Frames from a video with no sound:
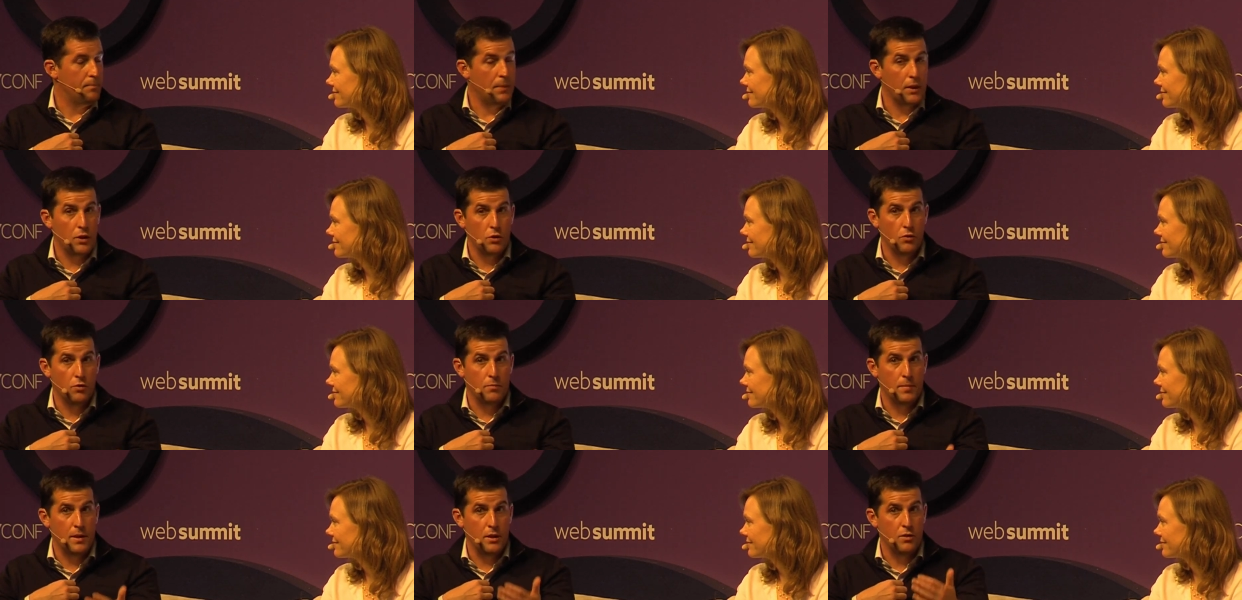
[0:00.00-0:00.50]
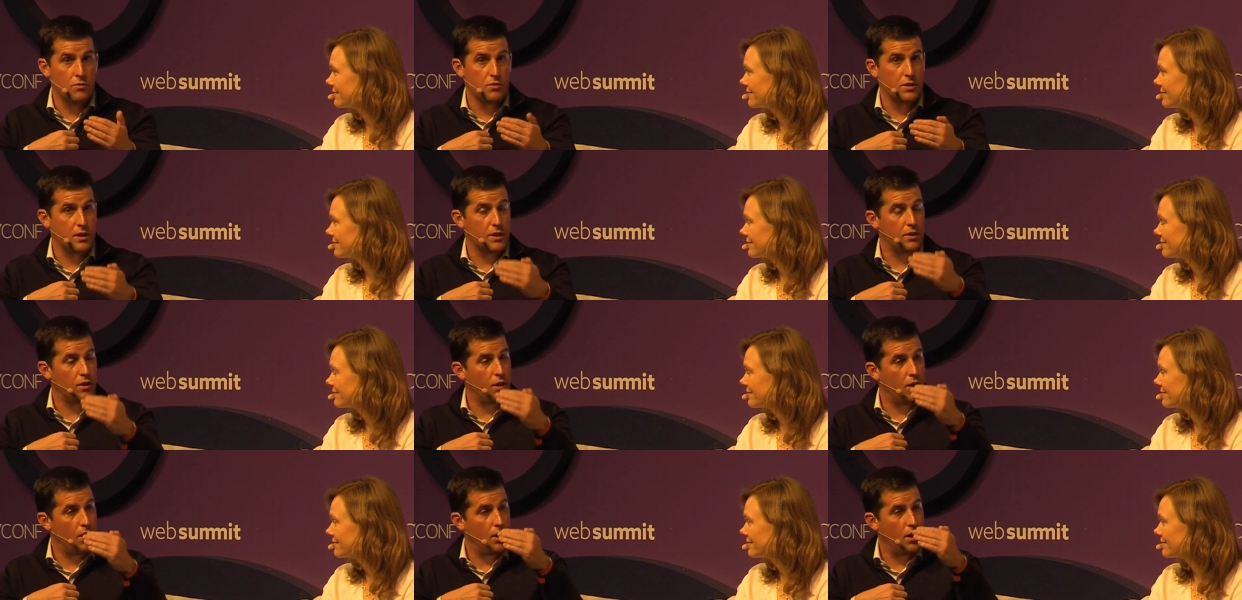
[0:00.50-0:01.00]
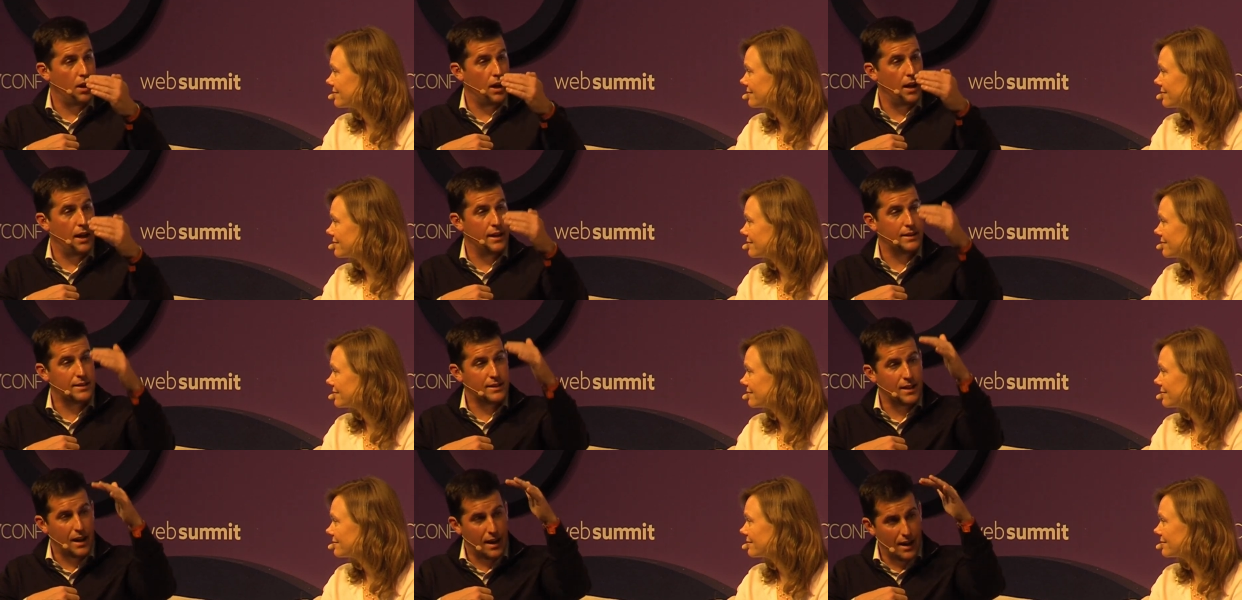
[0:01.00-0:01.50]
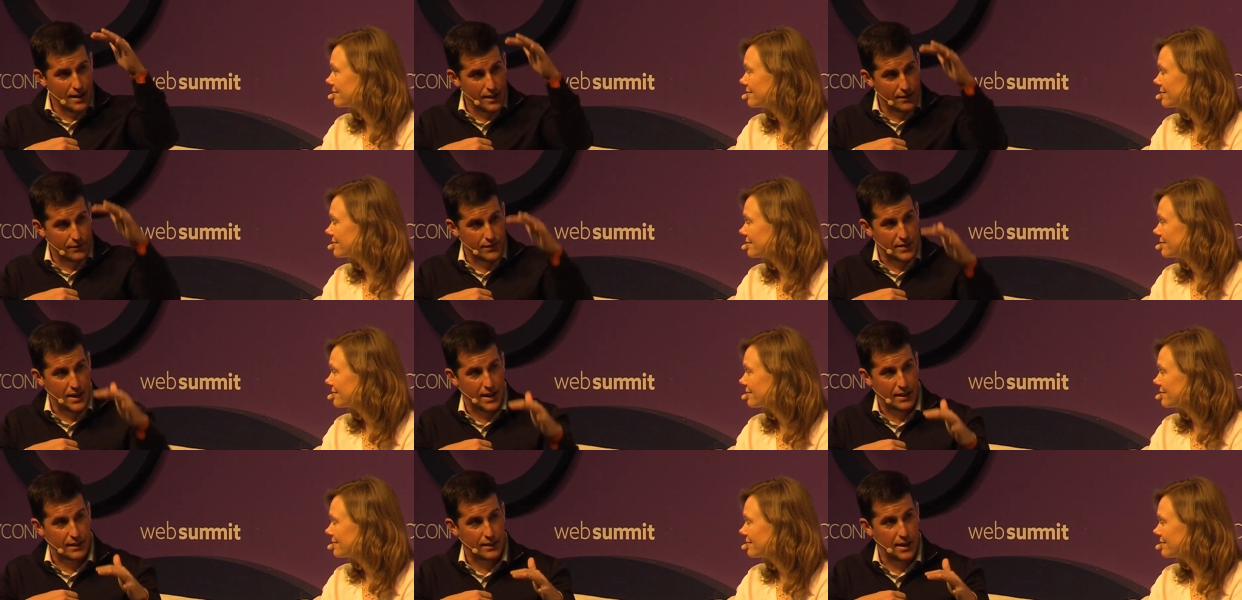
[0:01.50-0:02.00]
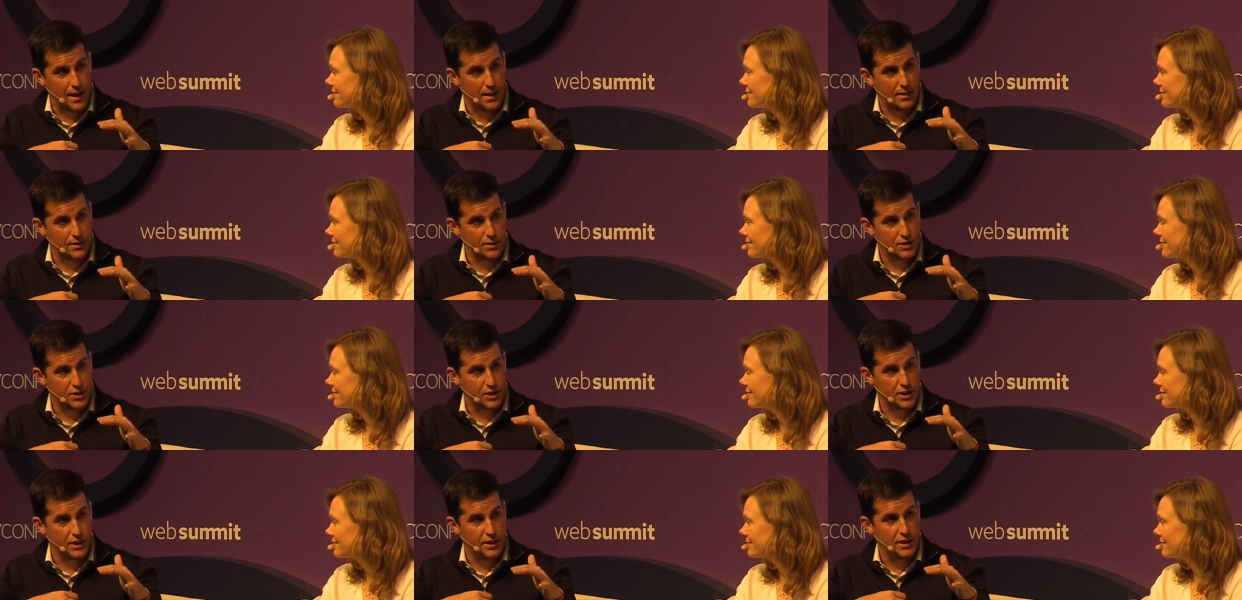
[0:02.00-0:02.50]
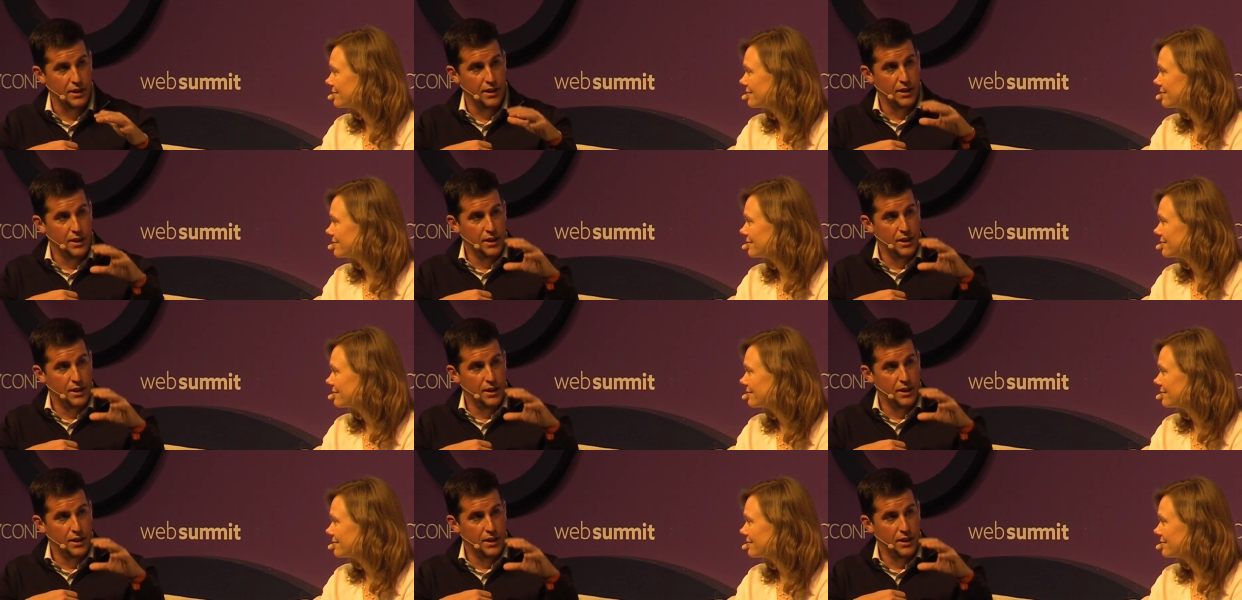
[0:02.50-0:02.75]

Speaker 1: But you would be using a ton of technology